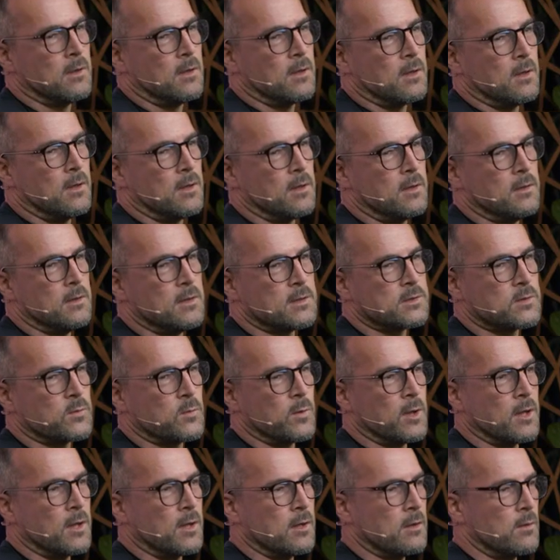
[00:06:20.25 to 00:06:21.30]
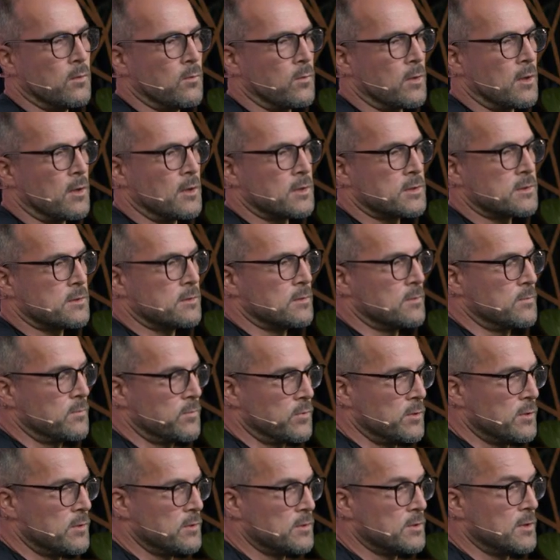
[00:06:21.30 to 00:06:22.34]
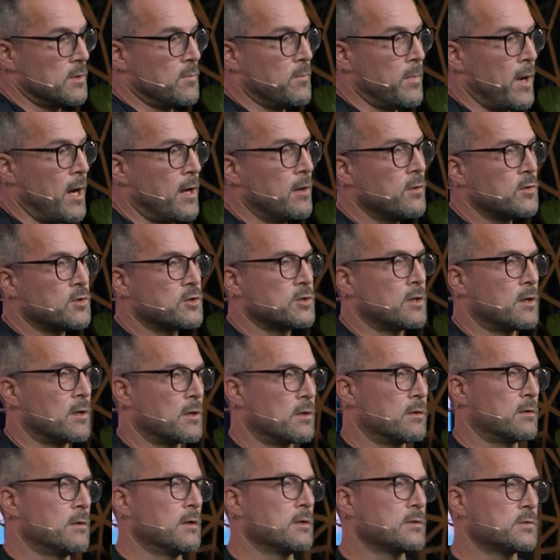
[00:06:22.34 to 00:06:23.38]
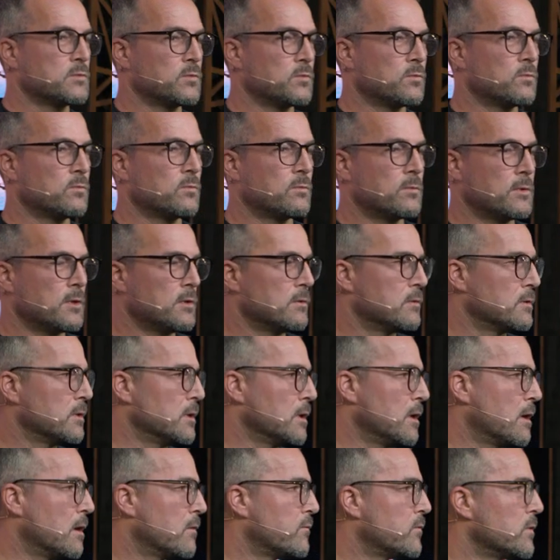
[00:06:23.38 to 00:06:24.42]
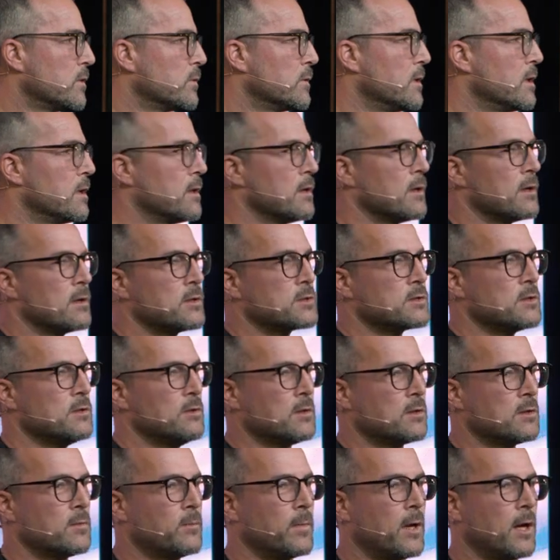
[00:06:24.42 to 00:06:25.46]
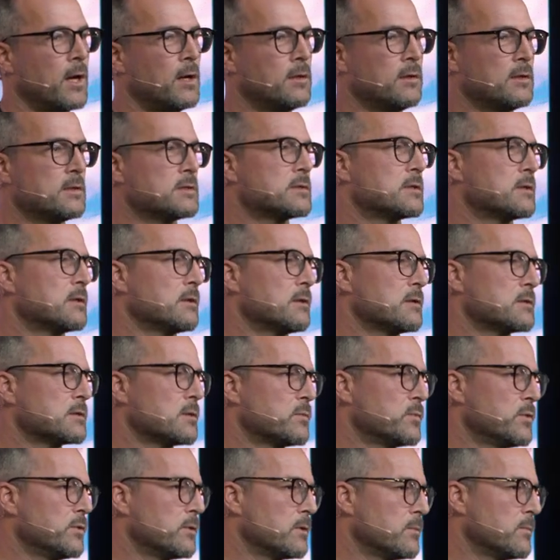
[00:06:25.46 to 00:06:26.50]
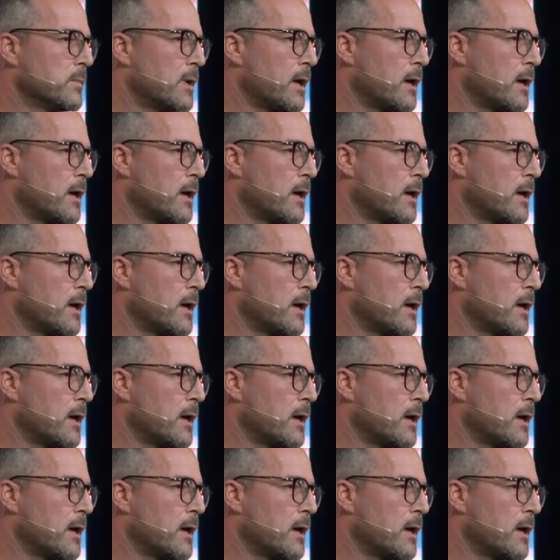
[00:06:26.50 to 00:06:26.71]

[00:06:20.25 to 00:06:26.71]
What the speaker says: And in this way, we're also producing biochar as the only effluent there. So you combine these things and put them